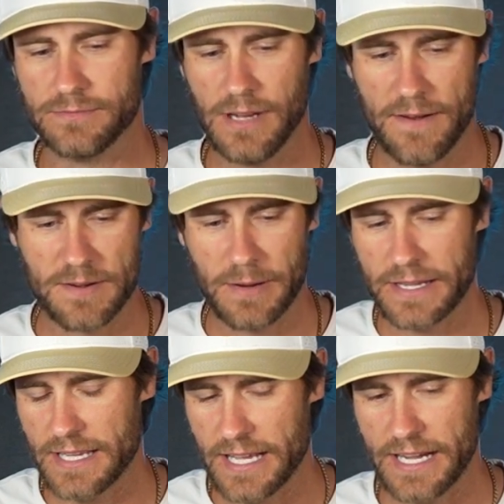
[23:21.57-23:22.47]
everybody
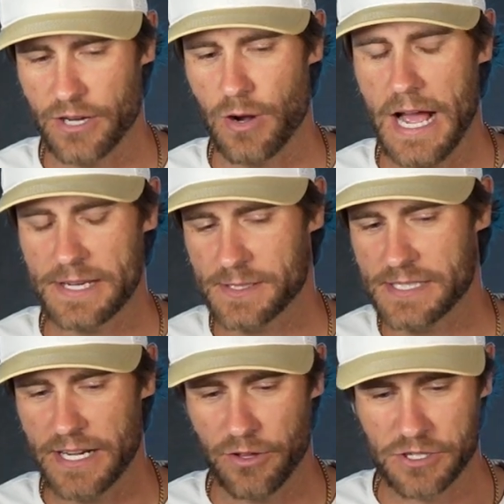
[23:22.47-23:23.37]
can kind of grasp, because
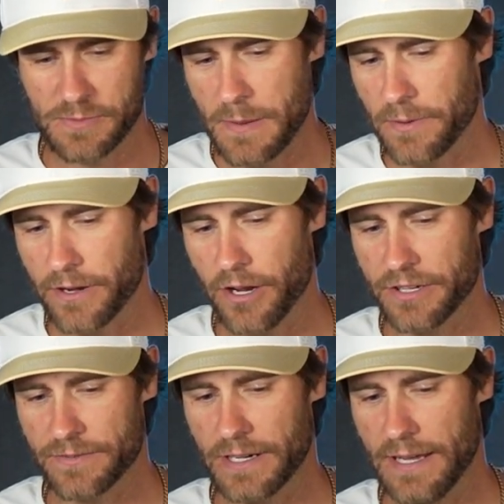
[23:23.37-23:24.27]
I know there's people at all
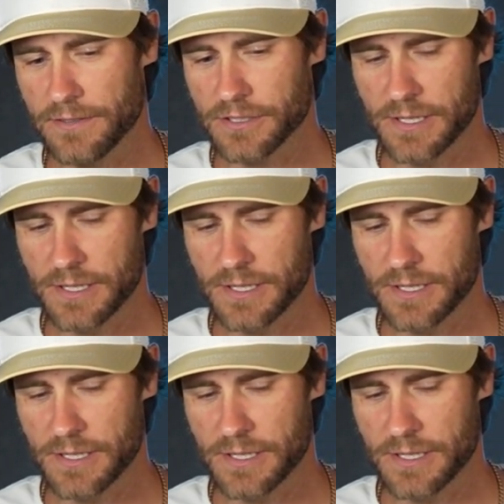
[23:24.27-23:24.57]
different levels,